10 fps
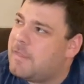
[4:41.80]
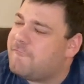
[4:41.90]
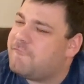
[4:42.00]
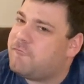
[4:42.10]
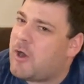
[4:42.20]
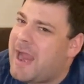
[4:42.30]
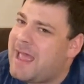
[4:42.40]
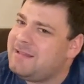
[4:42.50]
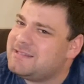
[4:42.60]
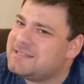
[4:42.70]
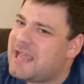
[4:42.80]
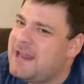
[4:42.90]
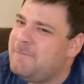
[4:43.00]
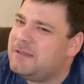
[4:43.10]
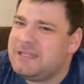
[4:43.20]
France,
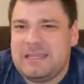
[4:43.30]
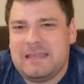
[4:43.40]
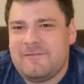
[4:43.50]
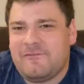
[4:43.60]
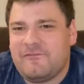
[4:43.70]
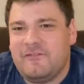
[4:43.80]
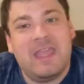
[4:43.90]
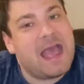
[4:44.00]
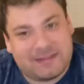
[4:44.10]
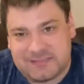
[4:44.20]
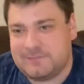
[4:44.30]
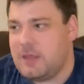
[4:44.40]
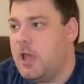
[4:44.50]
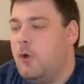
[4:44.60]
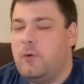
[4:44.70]
I believe? Yes.
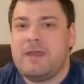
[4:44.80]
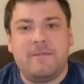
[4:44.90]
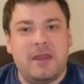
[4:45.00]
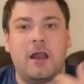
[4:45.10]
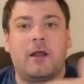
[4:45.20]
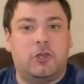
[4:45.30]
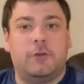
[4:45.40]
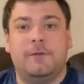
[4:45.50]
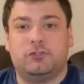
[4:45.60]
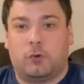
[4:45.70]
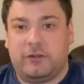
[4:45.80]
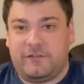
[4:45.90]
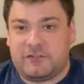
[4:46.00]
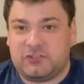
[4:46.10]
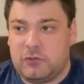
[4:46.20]
We meet a good majority
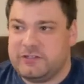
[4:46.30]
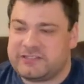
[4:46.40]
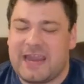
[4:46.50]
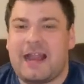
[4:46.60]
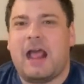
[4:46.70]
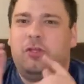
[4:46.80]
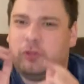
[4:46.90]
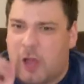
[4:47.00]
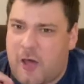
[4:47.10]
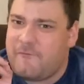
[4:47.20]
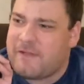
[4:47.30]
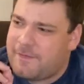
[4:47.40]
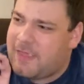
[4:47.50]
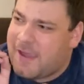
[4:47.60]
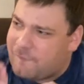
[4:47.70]
of the students. And I love
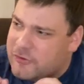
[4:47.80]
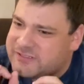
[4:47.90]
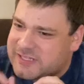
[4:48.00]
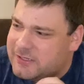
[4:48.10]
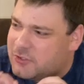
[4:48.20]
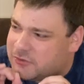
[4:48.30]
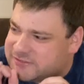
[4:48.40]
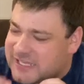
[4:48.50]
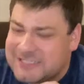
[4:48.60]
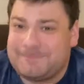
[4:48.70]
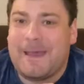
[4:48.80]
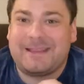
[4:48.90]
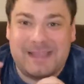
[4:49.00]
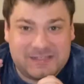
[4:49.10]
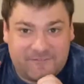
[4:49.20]
that every single
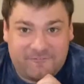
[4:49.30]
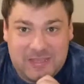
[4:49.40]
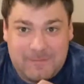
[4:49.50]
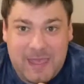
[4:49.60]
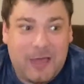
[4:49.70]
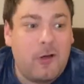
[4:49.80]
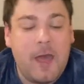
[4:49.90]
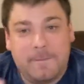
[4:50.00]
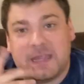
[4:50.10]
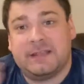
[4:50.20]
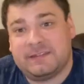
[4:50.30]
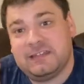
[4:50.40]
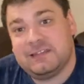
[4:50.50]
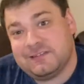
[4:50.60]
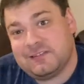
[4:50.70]
suspect is a female, because it
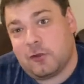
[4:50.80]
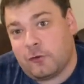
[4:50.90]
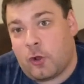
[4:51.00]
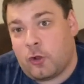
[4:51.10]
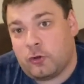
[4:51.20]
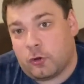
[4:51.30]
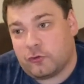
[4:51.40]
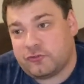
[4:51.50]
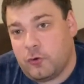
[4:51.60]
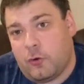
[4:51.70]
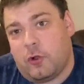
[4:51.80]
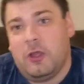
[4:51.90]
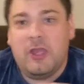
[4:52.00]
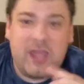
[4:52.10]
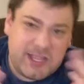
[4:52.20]
is an all-girls
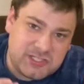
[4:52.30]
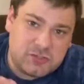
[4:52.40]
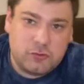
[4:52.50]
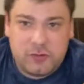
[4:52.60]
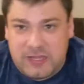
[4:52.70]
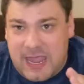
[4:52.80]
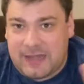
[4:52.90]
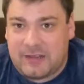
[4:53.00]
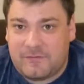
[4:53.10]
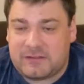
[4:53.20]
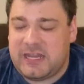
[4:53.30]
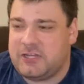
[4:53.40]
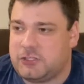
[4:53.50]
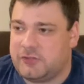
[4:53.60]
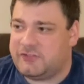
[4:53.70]
school, excluding any of the
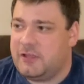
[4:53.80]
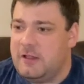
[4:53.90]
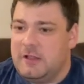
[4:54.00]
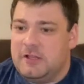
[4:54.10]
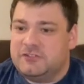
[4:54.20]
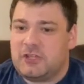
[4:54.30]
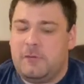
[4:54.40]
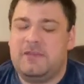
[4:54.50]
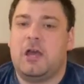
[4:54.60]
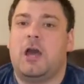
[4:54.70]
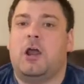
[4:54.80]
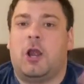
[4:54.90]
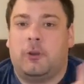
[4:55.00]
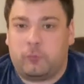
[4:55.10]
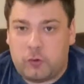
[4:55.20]
teachers. So we got
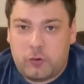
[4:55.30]
our